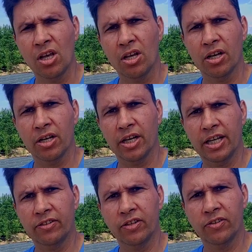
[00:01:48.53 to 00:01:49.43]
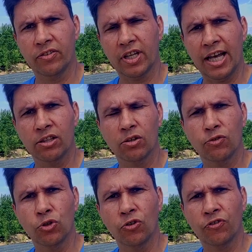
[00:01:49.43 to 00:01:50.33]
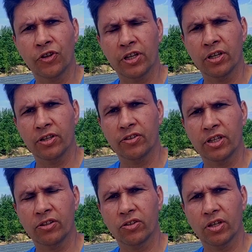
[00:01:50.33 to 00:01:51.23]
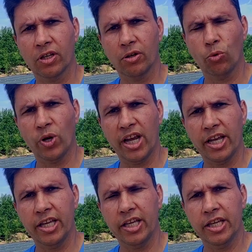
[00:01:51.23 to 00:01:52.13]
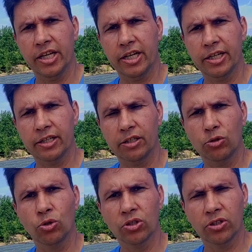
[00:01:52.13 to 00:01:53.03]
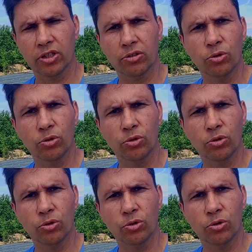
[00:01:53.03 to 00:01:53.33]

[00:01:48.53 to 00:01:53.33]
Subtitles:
at this kind of roof it's very good to